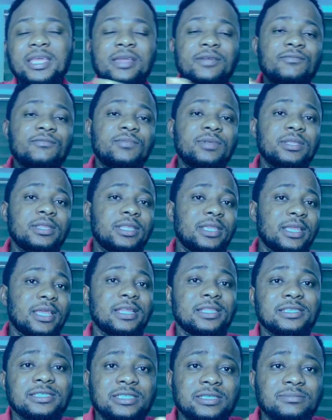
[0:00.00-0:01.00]
every day, and
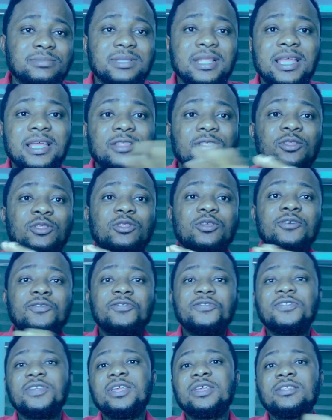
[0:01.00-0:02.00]
it seems like
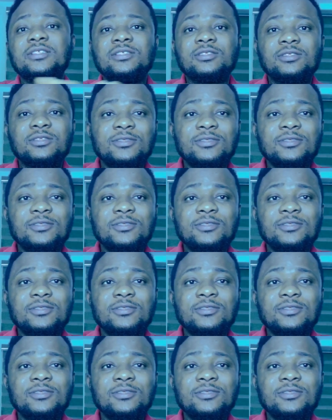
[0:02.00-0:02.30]
nothing